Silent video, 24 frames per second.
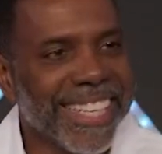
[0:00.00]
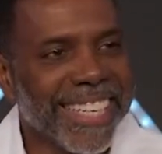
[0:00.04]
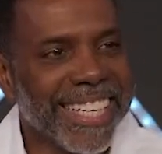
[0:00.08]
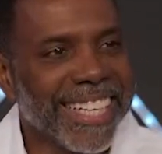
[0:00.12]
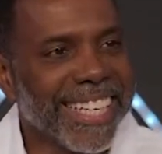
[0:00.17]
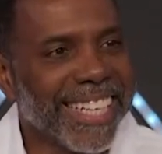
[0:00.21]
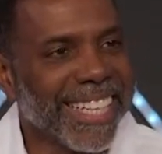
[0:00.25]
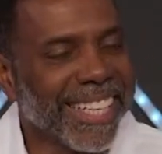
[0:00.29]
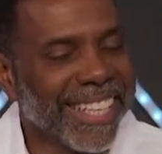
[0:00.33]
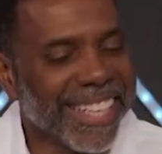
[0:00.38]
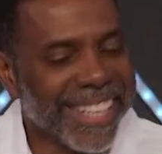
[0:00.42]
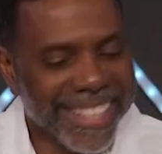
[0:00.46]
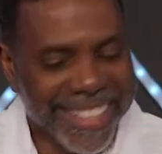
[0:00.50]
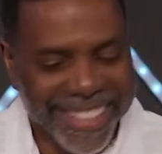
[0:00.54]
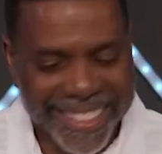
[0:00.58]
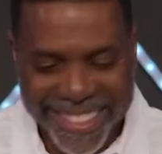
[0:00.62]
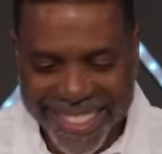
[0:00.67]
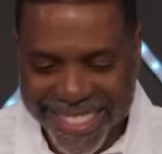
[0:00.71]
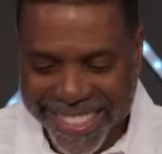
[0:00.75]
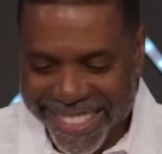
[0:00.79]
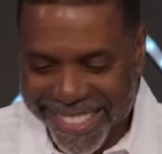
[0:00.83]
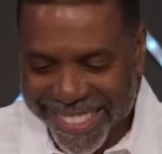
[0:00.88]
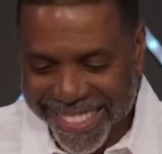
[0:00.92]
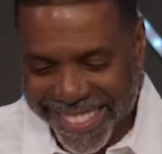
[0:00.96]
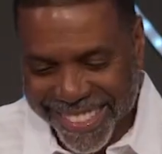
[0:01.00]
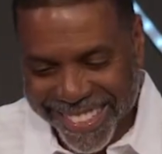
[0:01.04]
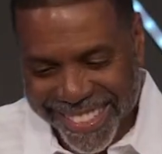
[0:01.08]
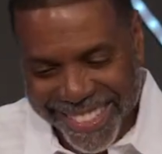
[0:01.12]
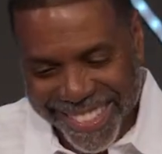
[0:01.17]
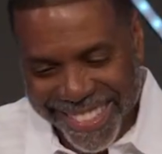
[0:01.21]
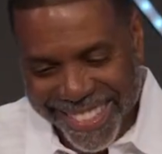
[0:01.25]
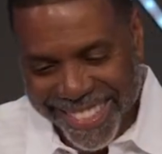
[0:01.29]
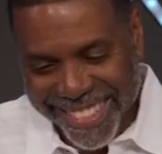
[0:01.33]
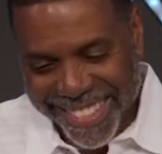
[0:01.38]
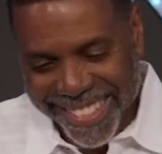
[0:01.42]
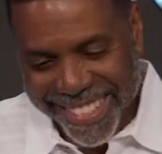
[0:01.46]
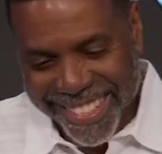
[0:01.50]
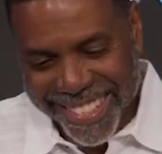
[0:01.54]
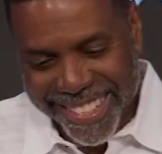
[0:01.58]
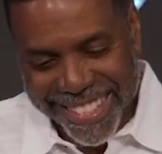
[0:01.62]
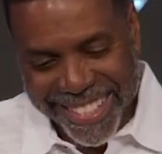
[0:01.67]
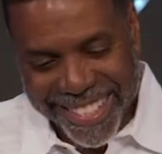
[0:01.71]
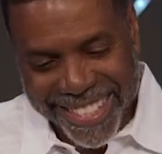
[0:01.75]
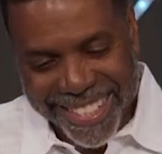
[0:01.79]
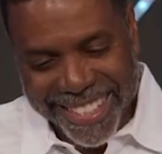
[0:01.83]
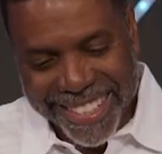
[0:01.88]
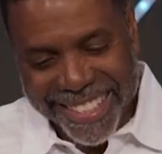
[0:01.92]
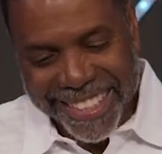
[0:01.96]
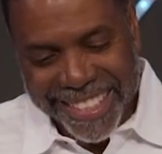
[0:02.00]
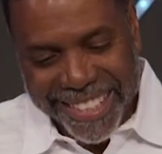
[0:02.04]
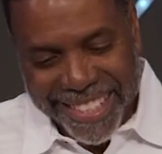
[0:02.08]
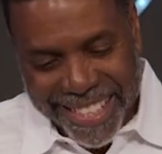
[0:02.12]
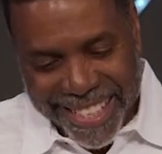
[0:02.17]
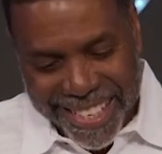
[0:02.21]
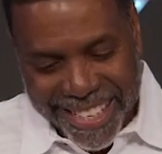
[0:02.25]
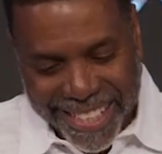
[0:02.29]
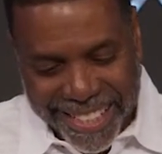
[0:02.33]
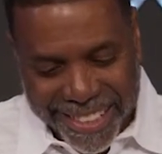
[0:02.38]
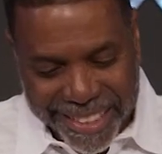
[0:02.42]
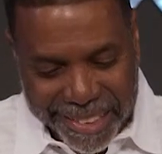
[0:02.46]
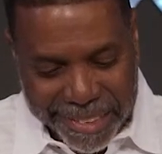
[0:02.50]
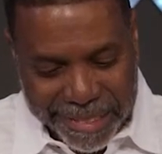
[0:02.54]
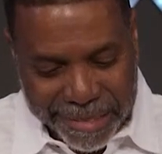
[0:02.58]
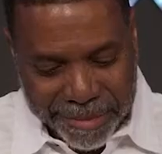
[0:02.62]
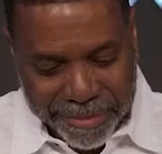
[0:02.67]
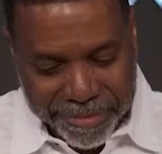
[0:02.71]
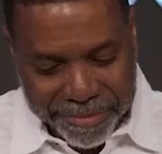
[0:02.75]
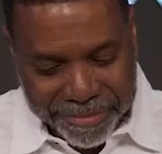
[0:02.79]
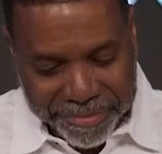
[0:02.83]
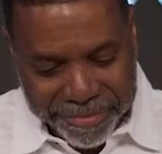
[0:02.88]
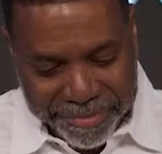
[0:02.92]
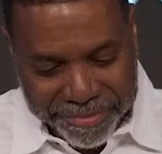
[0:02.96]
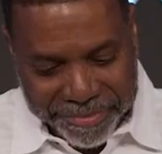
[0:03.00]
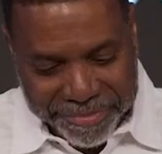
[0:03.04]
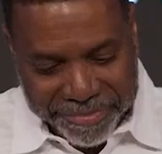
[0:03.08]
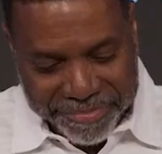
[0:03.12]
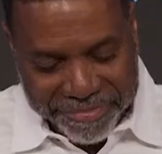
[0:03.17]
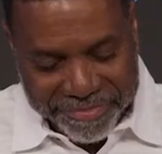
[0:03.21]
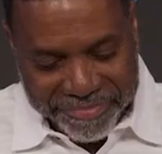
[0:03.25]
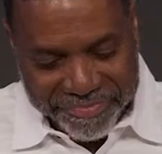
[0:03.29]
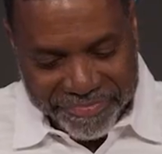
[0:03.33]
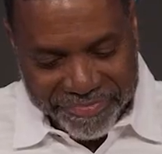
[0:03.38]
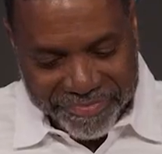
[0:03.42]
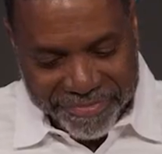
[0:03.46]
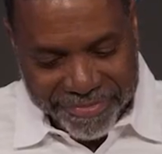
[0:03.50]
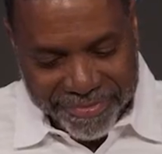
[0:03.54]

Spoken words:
No one is speaking in this clip.